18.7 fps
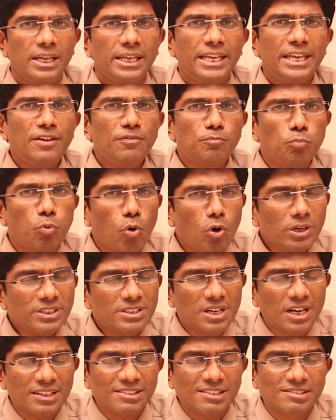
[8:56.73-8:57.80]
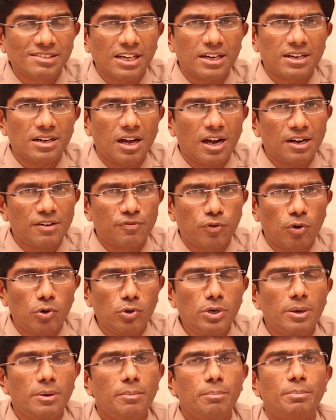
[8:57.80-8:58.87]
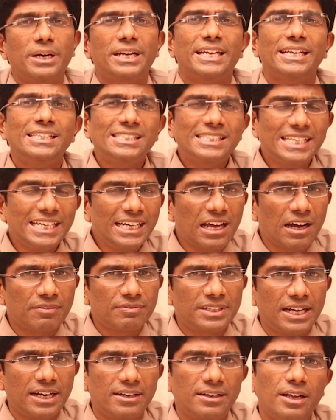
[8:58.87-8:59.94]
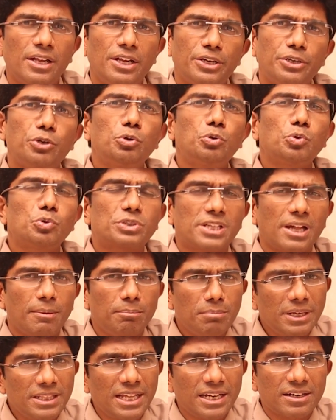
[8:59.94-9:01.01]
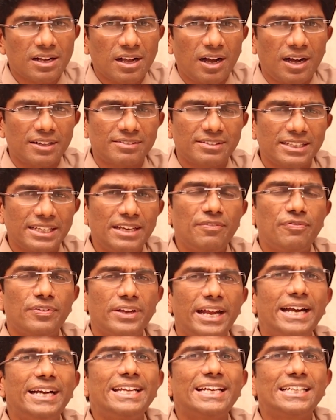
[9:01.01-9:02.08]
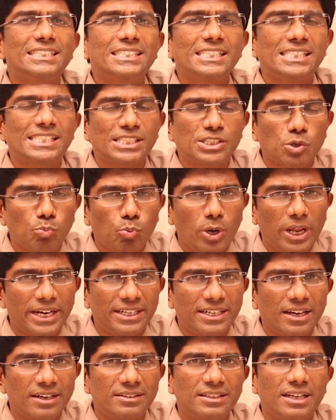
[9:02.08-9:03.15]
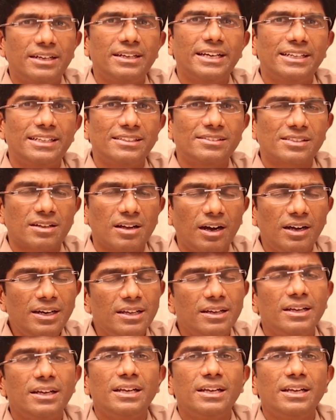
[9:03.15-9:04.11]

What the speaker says: If both causes are not found, but instead of that, due to some other cause, if ADH is stimulated, then it is called